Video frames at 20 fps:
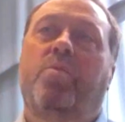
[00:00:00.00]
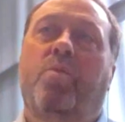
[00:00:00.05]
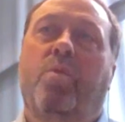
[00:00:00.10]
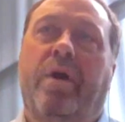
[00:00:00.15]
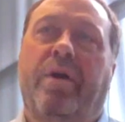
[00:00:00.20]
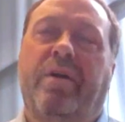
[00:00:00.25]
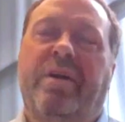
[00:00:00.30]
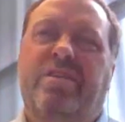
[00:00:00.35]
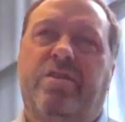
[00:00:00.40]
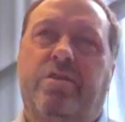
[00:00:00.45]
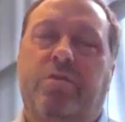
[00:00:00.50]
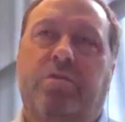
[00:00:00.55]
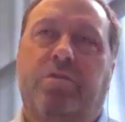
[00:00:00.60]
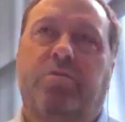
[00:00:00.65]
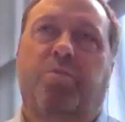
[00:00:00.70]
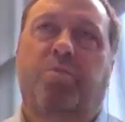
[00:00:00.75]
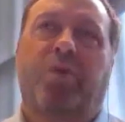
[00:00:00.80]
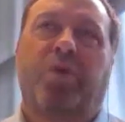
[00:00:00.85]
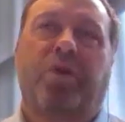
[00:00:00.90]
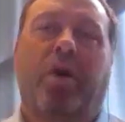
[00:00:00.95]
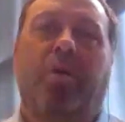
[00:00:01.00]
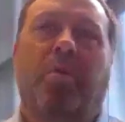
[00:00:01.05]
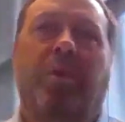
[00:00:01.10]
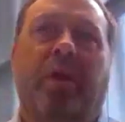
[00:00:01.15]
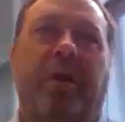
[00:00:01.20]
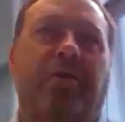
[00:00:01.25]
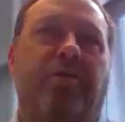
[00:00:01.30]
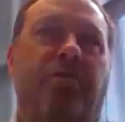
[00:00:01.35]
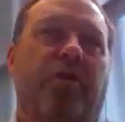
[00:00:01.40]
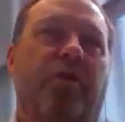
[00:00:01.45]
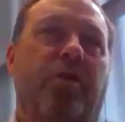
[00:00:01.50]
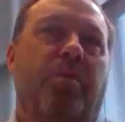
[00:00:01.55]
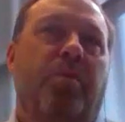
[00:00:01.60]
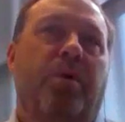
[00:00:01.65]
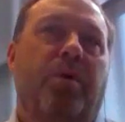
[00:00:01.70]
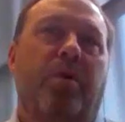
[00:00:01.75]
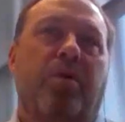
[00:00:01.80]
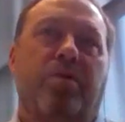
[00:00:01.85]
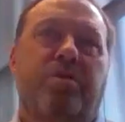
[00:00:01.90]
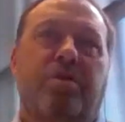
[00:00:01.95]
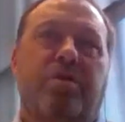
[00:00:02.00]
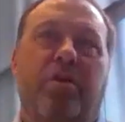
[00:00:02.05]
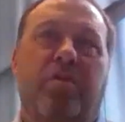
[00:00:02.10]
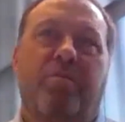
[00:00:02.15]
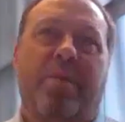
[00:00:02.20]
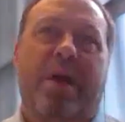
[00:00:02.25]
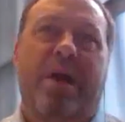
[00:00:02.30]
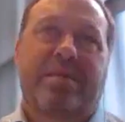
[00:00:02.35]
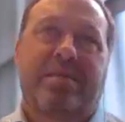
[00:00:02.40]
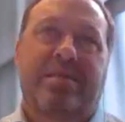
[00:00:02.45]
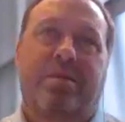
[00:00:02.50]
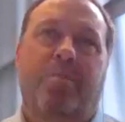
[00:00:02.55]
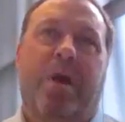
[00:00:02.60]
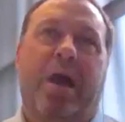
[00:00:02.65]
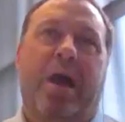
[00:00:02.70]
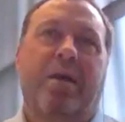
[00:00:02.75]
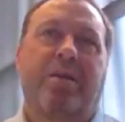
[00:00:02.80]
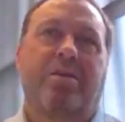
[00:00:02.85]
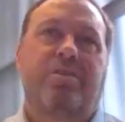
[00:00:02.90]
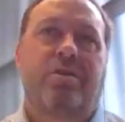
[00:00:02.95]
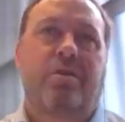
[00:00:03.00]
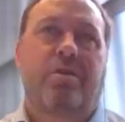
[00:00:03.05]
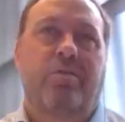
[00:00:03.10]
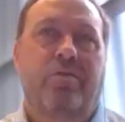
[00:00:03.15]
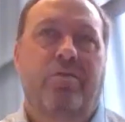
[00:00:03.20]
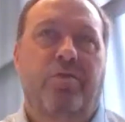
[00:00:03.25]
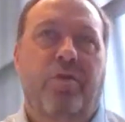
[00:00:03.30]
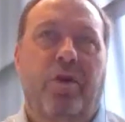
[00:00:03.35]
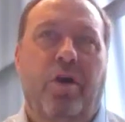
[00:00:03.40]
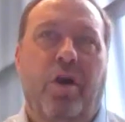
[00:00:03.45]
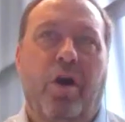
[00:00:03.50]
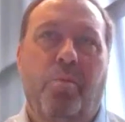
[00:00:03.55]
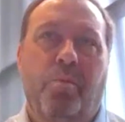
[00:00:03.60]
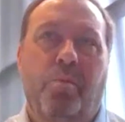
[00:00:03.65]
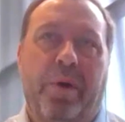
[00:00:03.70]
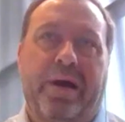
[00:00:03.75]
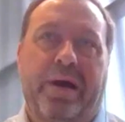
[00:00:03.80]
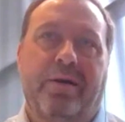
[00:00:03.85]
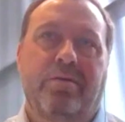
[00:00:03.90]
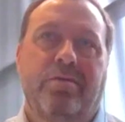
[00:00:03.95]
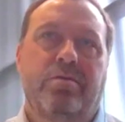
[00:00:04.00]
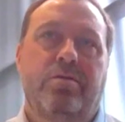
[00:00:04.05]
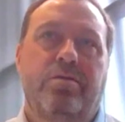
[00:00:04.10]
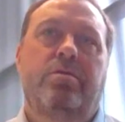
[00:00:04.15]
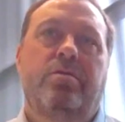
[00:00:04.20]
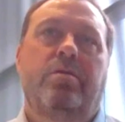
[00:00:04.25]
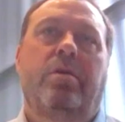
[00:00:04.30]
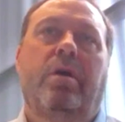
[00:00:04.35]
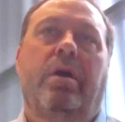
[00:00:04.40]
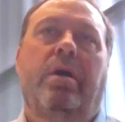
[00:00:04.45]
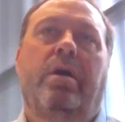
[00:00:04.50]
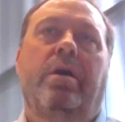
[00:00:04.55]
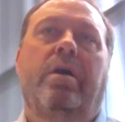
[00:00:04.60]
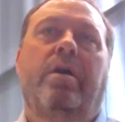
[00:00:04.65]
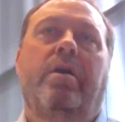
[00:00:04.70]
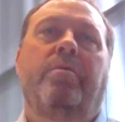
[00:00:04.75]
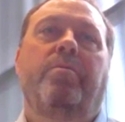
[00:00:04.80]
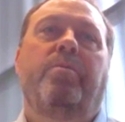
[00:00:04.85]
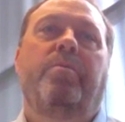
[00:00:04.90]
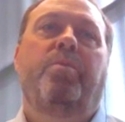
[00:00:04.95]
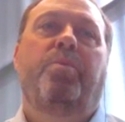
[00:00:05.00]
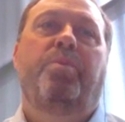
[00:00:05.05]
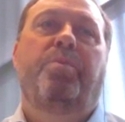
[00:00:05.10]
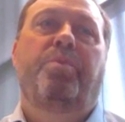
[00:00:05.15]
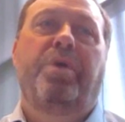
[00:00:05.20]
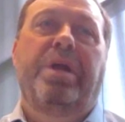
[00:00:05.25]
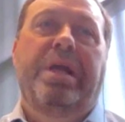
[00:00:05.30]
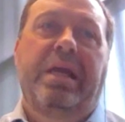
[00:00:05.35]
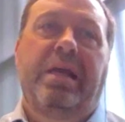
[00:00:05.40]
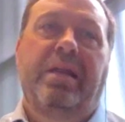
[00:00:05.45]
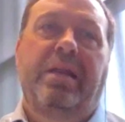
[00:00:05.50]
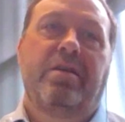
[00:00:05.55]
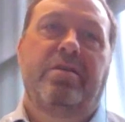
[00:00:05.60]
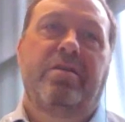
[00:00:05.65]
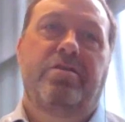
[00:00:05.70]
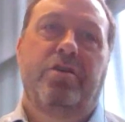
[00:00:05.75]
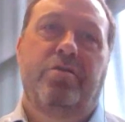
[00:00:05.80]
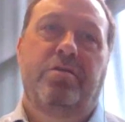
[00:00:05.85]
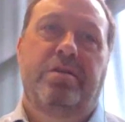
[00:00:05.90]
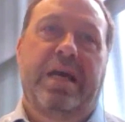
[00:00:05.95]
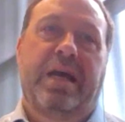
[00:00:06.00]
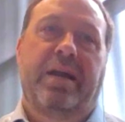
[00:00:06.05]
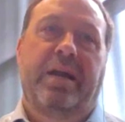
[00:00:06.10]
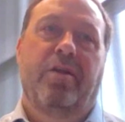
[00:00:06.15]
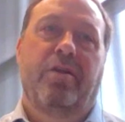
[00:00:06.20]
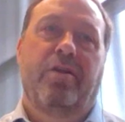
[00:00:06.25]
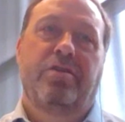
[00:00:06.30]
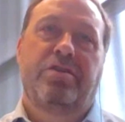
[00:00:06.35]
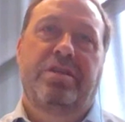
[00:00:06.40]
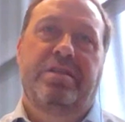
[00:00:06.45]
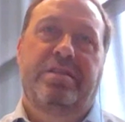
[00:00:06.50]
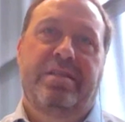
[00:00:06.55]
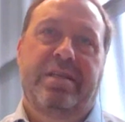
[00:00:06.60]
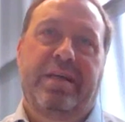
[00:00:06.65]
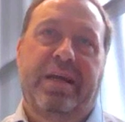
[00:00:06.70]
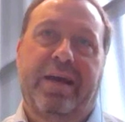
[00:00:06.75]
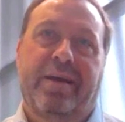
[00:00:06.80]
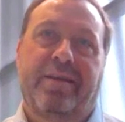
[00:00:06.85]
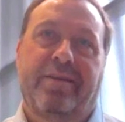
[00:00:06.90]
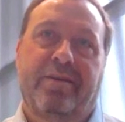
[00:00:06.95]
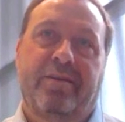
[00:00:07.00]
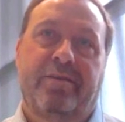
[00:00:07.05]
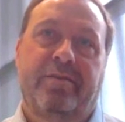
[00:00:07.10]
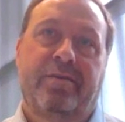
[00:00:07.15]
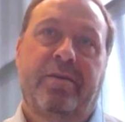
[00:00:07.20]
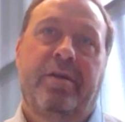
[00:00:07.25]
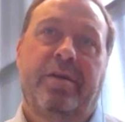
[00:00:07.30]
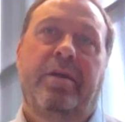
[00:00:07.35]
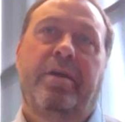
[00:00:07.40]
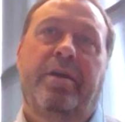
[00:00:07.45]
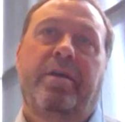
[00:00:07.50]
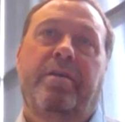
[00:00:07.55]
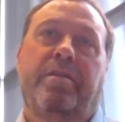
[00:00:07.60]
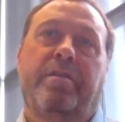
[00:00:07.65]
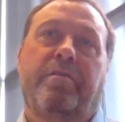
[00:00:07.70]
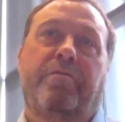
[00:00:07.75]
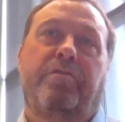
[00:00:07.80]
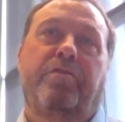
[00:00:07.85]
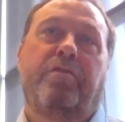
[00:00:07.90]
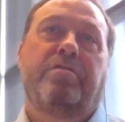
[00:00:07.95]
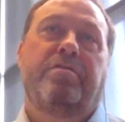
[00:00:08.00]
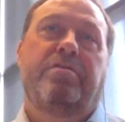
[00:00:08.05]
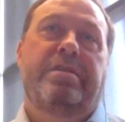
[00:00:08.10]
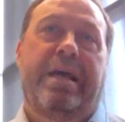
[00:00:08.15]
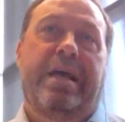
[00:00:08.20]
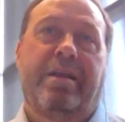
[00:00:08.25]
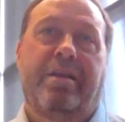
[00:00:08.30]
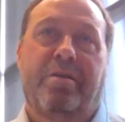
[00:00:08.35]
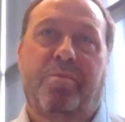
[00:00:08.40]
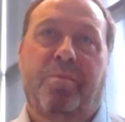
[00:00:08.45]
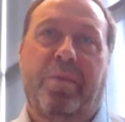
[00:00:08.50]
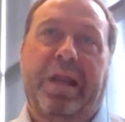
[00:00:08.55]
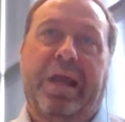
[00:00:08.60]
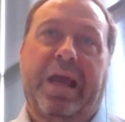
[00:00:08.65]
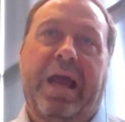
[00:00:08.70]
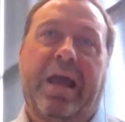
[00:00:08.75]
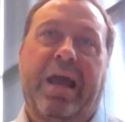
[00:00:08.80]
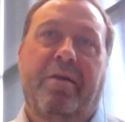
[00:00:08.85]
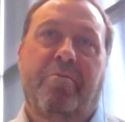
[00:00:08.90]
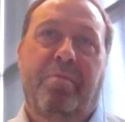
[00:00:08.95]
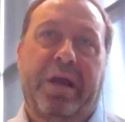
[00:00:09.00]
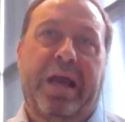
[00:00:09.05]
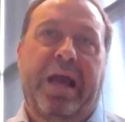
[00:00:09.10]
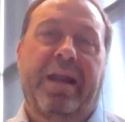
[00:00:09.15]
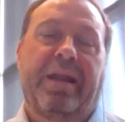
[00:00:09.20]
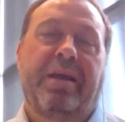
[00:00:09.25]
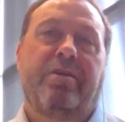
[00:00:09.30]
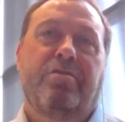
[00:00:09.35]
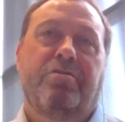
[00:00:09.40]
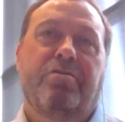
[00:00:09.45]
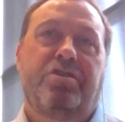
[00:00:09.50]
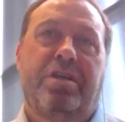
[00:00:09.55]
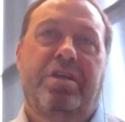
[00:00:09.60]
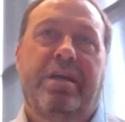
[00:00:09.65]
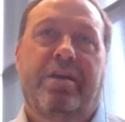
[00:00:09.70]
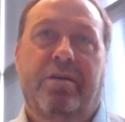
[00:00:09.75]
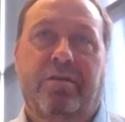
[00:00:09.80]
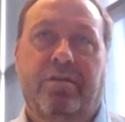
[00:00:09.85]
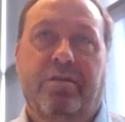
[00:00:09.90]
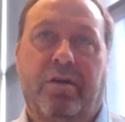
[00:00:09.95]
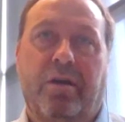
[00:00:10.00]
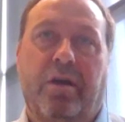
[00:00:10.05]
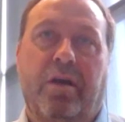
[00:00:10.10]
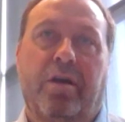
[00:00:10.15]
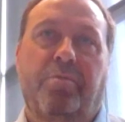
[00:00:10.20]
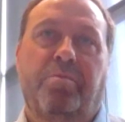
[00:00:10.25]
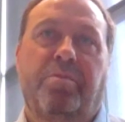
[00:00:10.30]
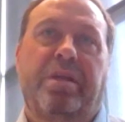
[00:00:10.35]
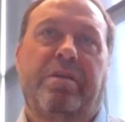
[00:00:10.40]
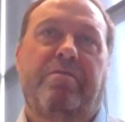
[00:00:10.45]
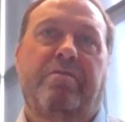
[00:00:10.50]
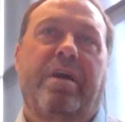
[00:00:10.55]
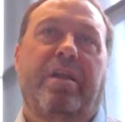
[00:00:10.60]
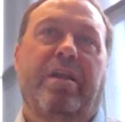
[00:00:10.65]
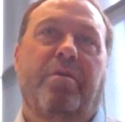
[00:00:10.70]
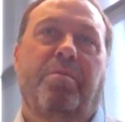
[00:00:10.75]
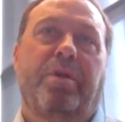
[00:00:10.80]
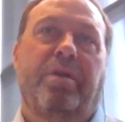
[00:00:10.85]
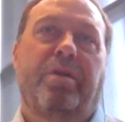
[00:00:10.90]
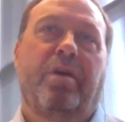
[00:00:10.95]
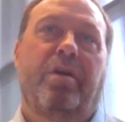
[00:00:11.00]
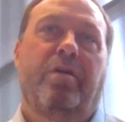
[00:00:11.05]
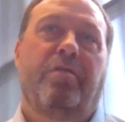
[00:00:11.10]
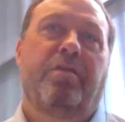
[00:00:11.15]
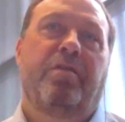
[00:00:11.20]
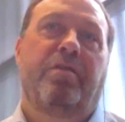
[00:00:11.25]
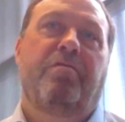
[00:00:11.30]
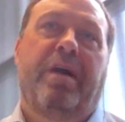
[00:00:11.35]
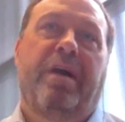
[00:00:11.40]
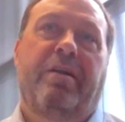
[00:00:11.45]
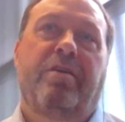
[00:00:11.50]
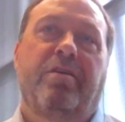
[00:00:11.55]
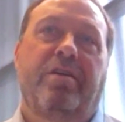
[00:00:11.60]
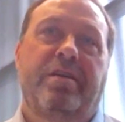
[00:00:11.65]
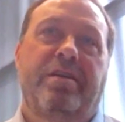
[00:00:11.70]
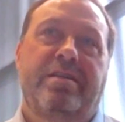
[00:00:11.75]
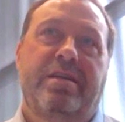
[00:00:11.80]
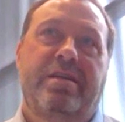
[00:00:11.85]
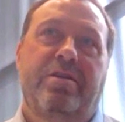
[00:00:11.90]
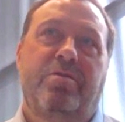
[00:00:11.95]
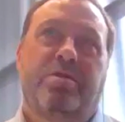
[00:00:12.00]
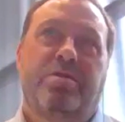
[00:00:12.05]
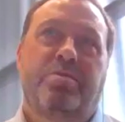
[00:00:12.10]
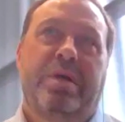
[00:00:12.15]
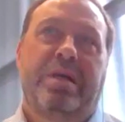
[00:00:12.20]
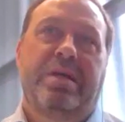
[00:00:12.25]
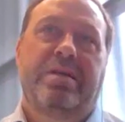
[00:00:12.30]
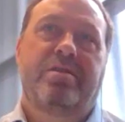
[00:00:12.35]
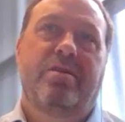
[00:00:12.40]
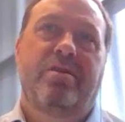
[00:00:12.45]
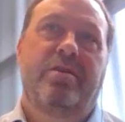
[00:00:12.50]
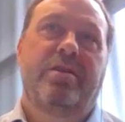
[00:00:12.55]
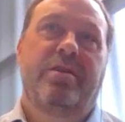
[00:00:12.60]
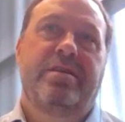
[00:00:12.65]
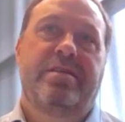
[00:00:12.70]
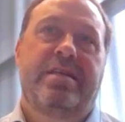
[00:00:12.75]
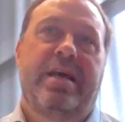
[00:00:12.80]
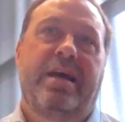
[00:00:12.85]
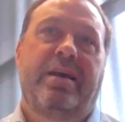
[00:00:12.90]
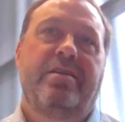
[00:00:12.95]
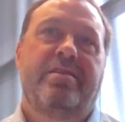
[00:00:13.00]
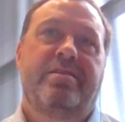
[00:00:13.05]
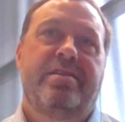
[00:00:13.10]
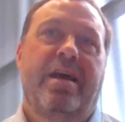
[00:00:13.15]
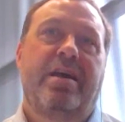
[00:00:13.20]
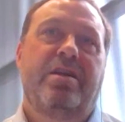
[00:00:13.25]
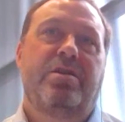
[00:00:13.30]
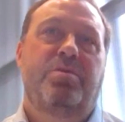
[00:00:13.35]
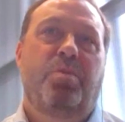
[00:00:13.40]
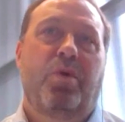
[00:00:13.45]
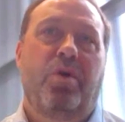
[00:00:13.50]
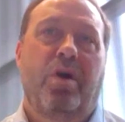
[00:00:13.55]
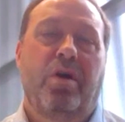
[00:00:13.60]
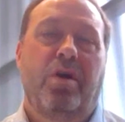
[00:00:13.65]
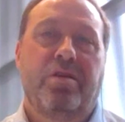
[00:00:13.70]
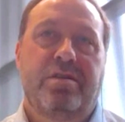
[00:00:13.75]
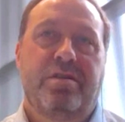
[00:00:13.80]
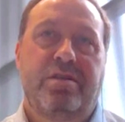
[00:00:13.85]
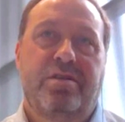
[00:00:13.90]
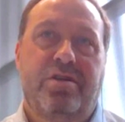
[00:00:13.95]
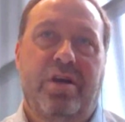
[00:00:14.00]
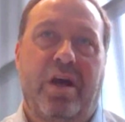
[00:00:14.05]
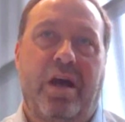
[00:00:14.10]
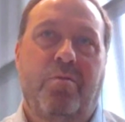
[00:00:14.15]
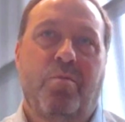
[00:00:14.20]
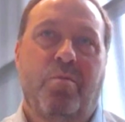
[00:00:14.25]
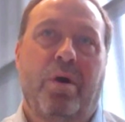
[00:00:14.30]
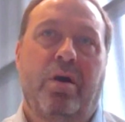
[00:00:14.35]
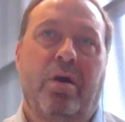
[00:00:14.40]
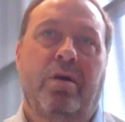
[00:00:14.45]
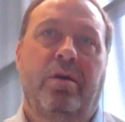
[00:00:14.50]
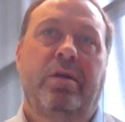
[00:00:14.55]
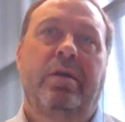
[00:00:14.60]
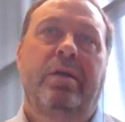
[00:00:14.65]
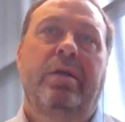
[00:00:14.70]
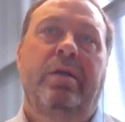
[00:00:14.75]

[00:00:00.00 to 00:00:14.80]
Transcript: where it's used predominantly for the production of master batch and for compounds. Bringing the two technologies together, the front-end mechanical shear development of the Farrell continuous mixer and the second stage pyrolysis chamber,